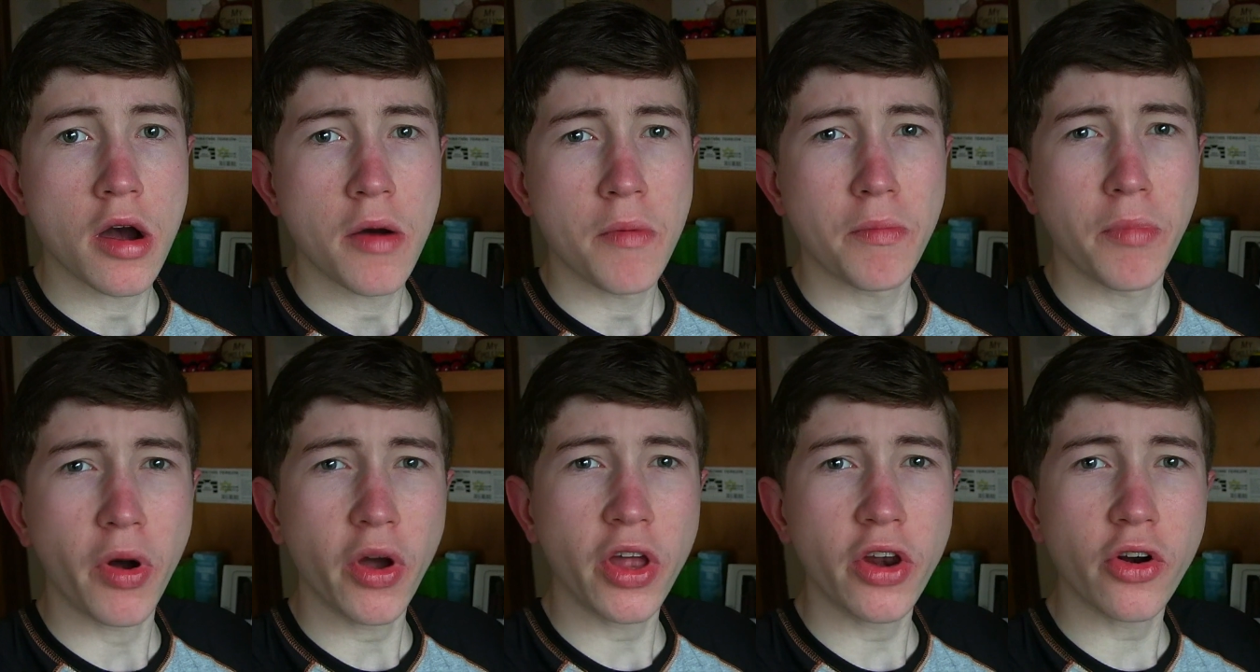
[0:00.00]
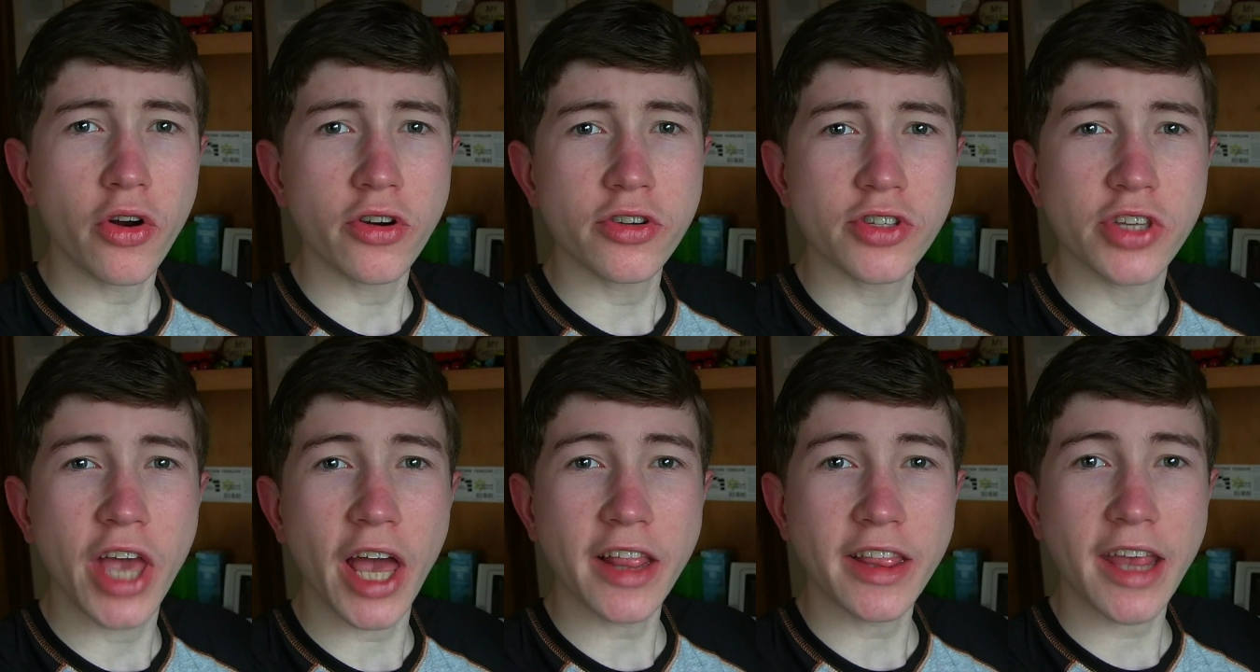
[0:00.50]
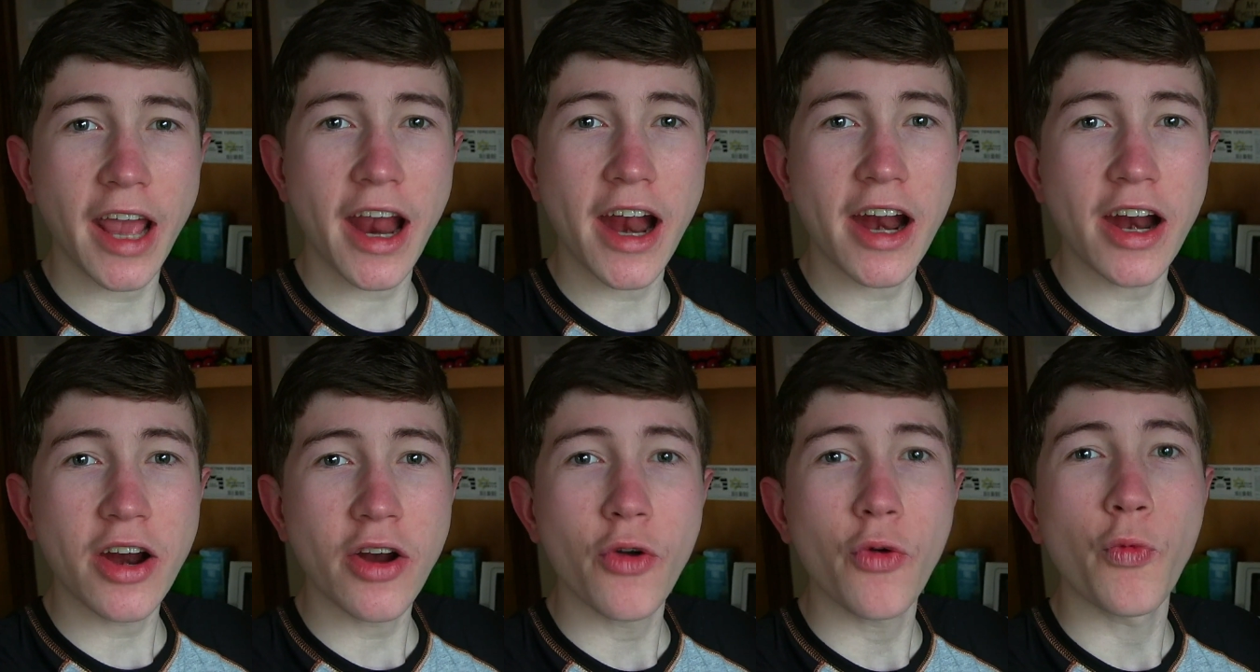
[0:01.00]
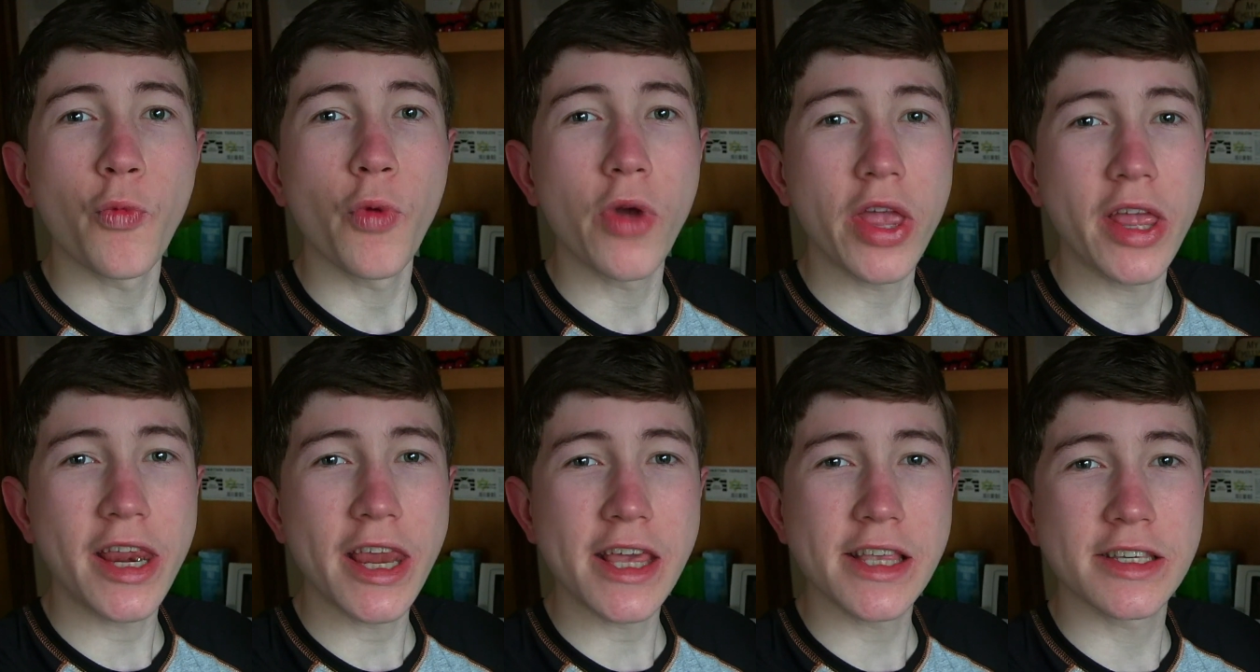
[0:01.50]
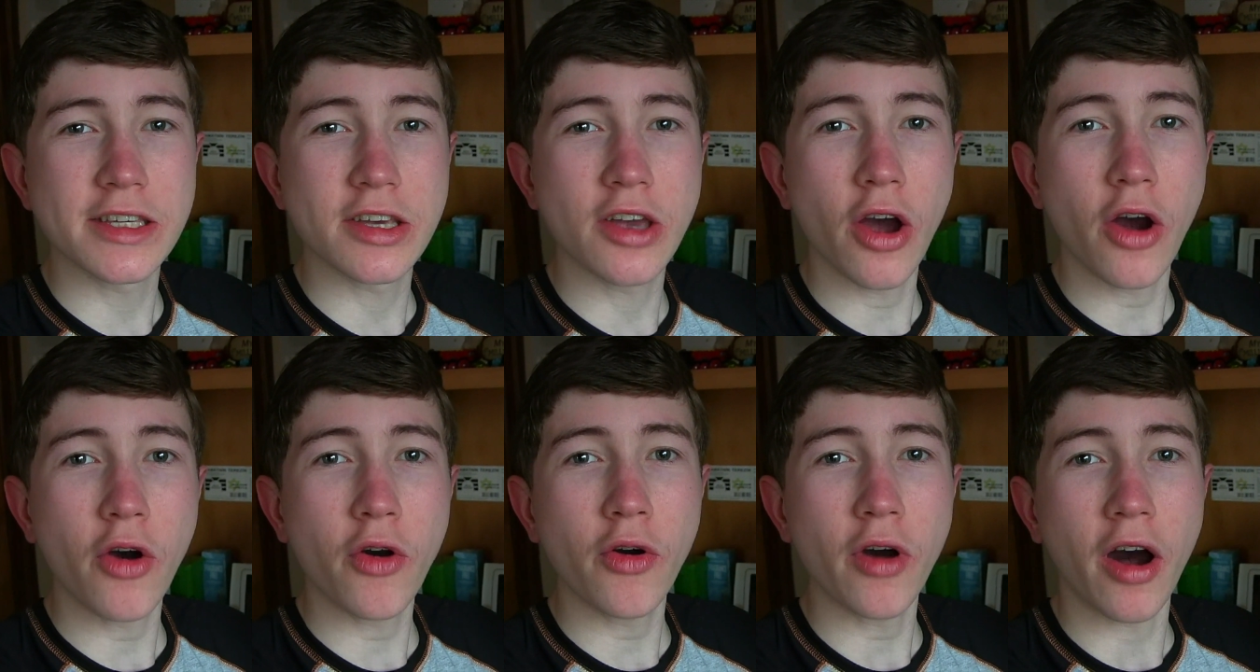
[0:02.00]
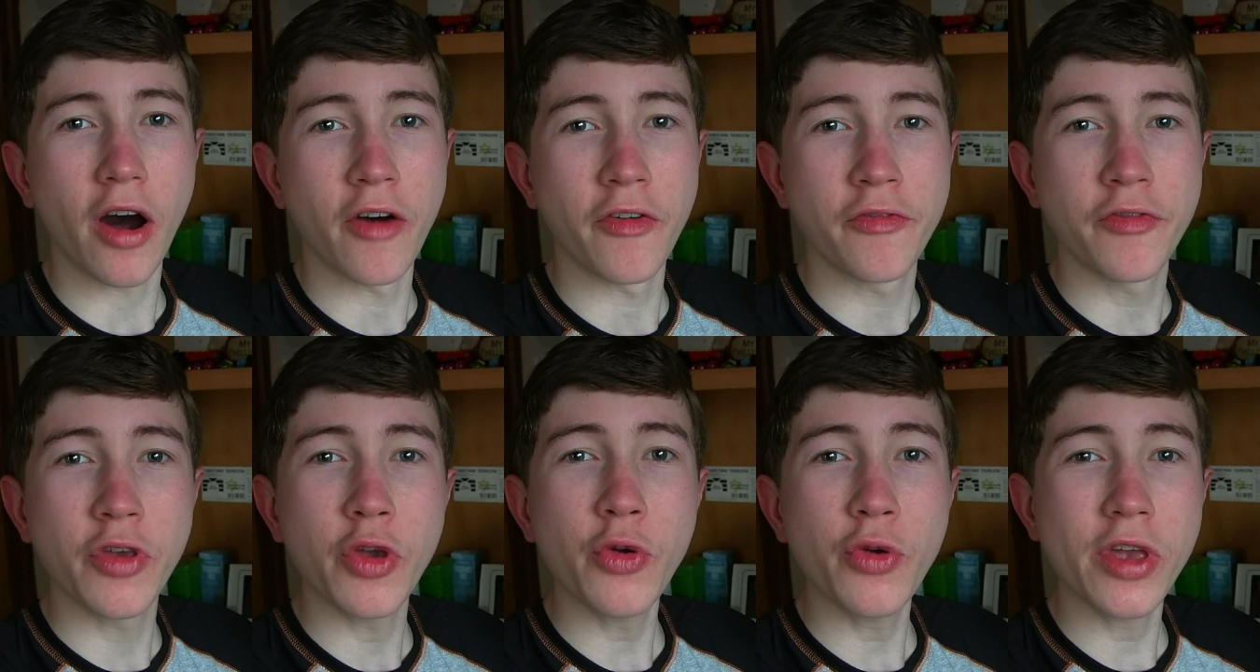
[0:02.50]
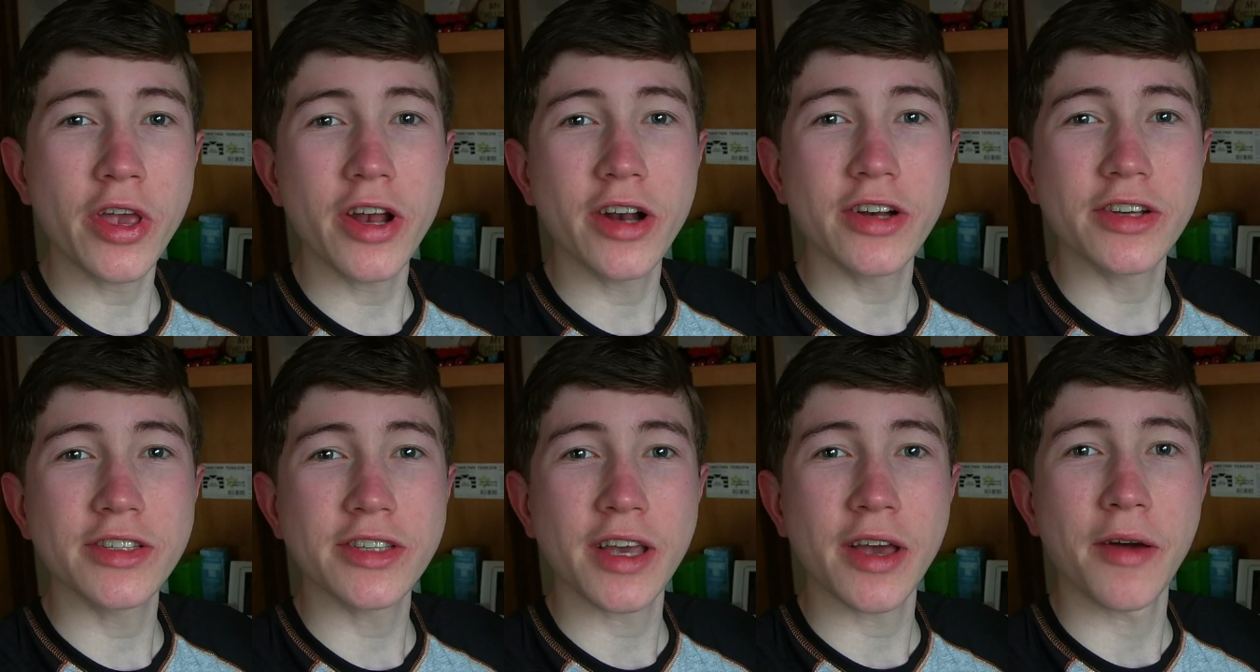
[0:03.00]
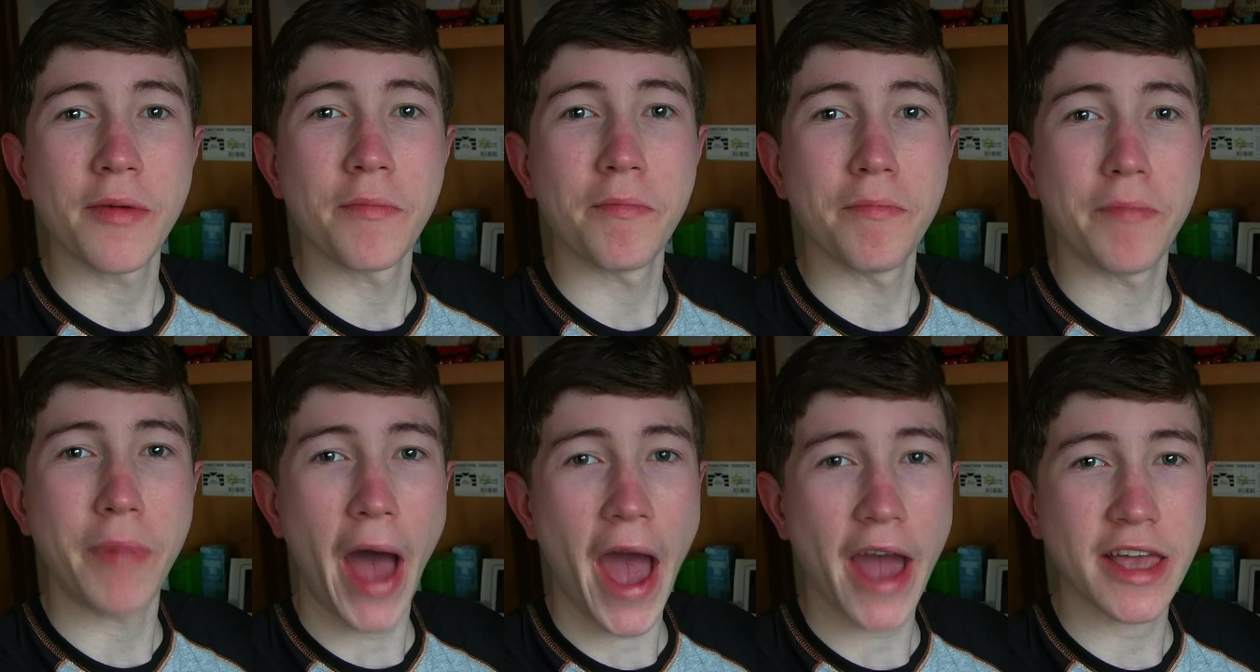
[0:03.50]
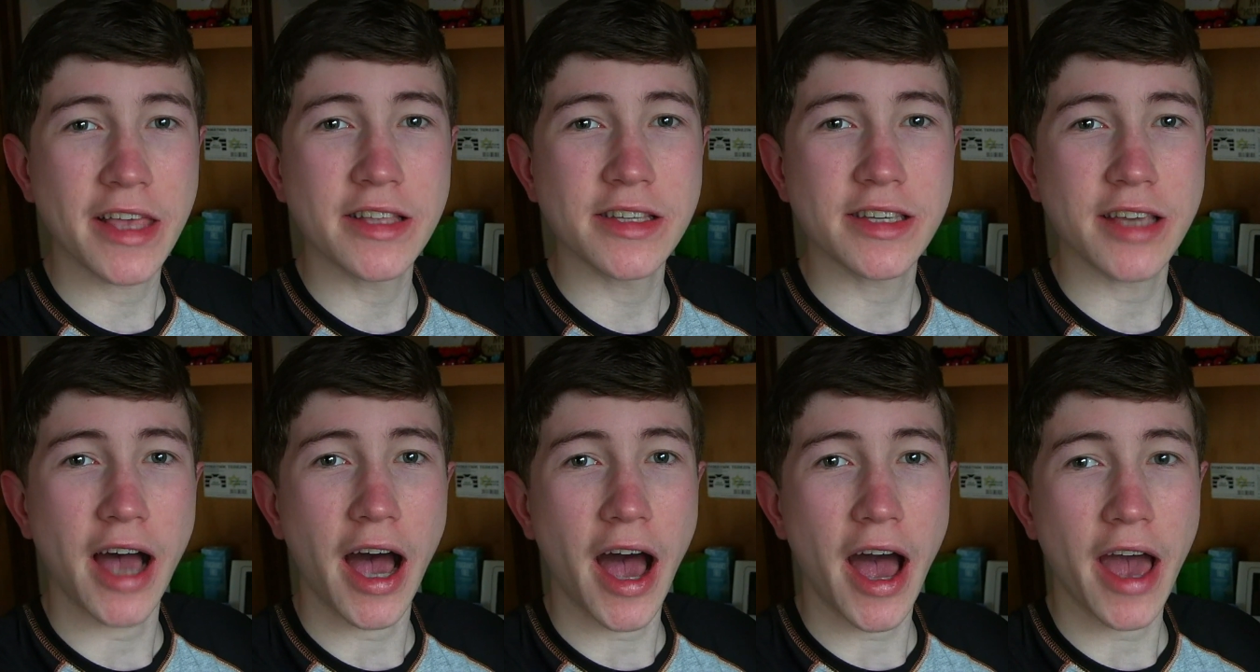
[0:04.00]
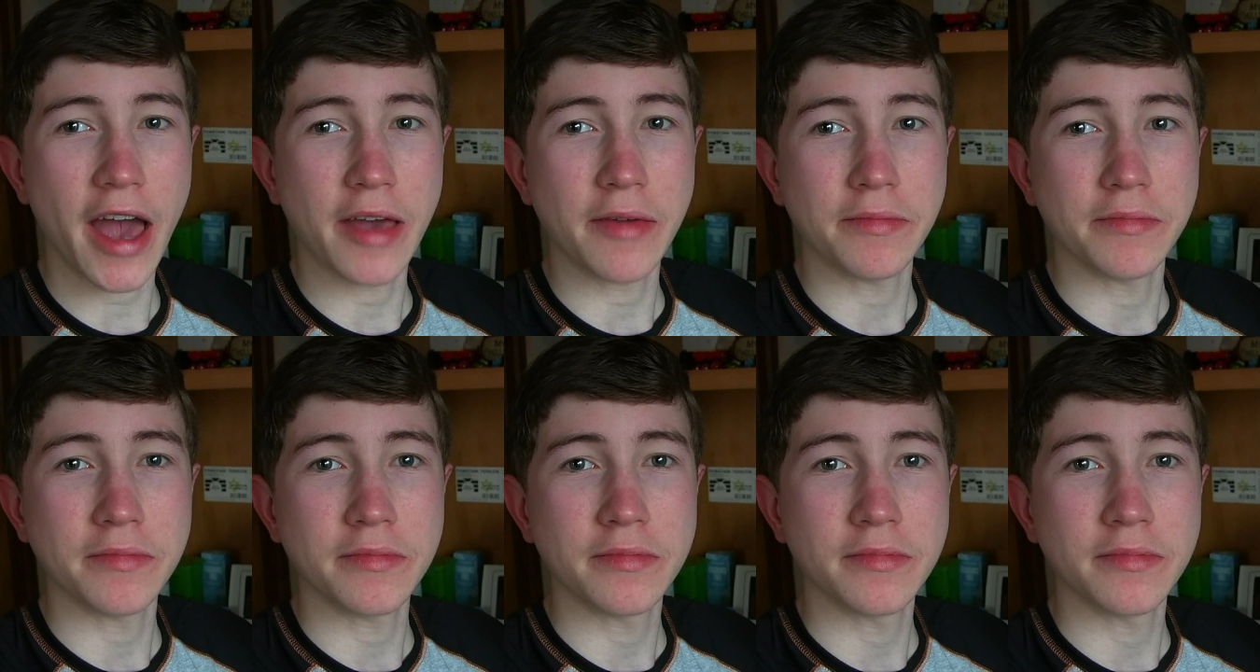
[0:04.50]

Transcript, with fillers: But in order to get there, we need to go a few years back in time.